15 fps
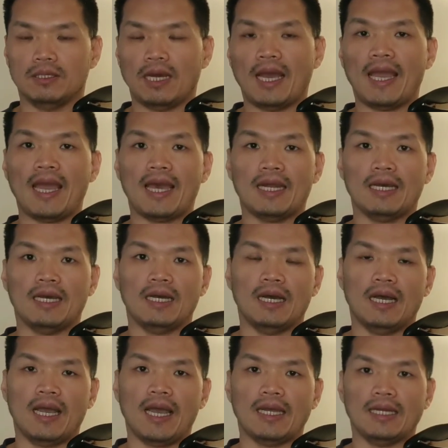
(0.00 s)

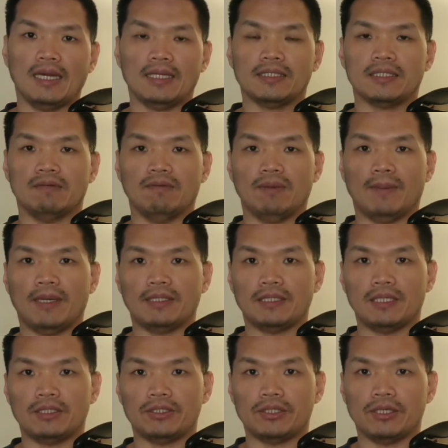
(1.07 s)
had a lesson with my
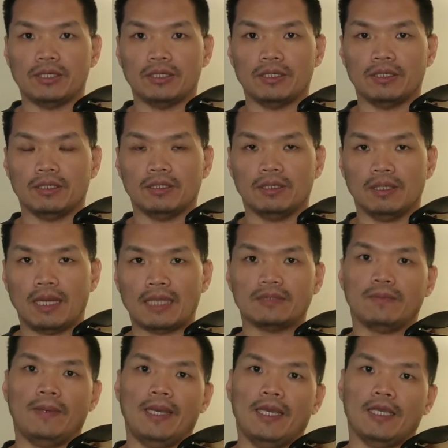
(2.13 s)
teacher
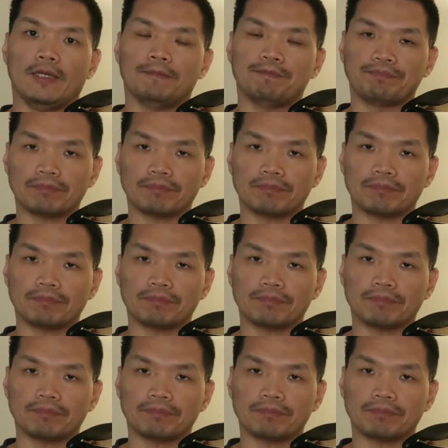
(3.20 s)
last week,